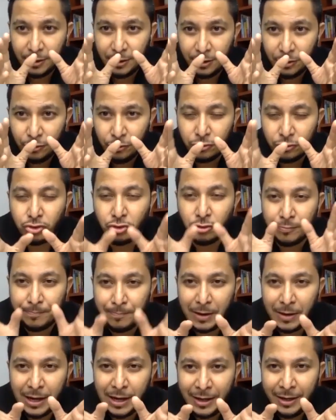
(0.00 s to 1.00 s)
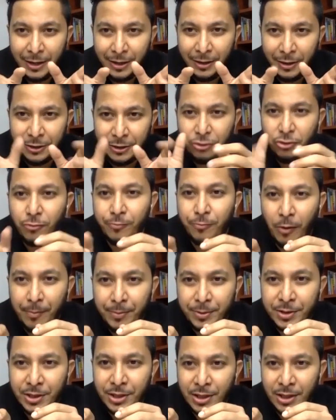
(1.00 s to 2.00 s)
you should buy new
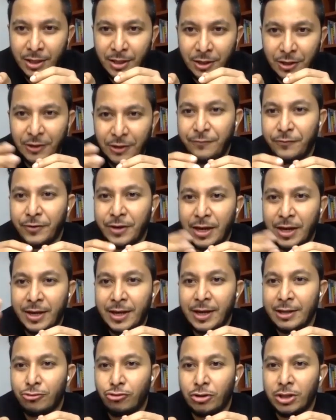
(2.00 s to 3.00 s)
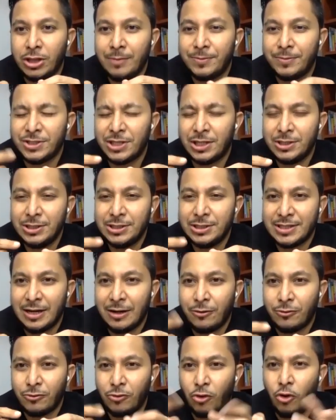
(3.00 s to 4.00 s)
property if you can get 20%
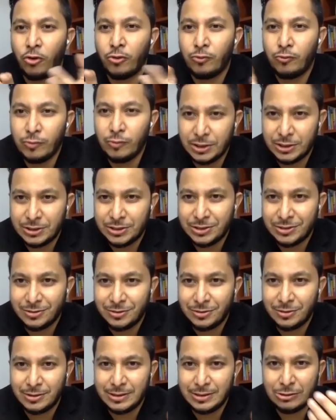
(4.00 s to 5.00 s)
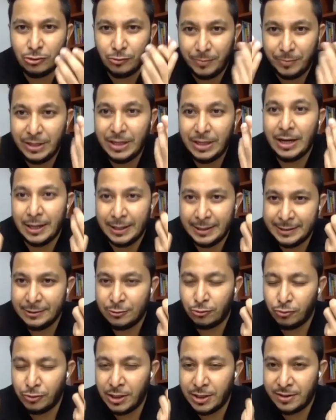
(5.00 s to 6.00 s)
discount onwards. To me, in
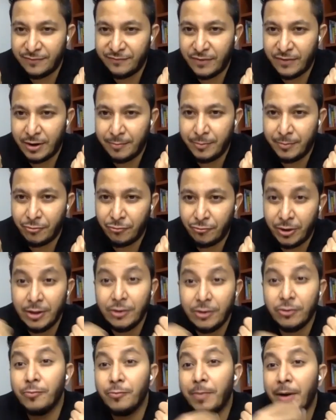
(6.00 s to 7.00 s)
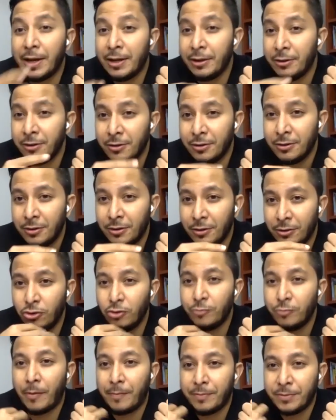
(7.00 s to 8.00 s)
today's environment, right? You buy new
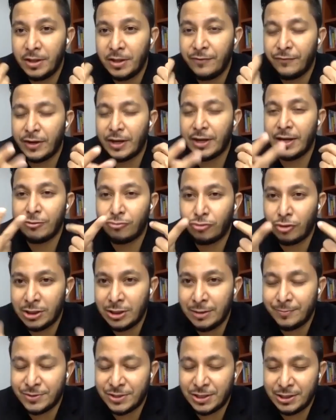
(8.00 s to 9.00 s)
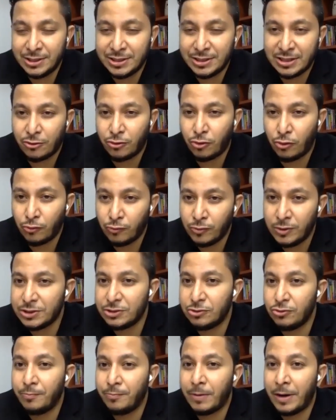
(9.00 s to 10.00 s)
property if you can get 20% discount onwards.
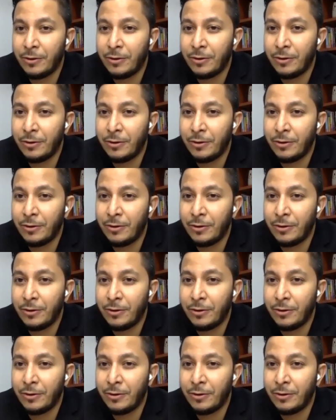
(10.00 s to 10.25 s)
You buy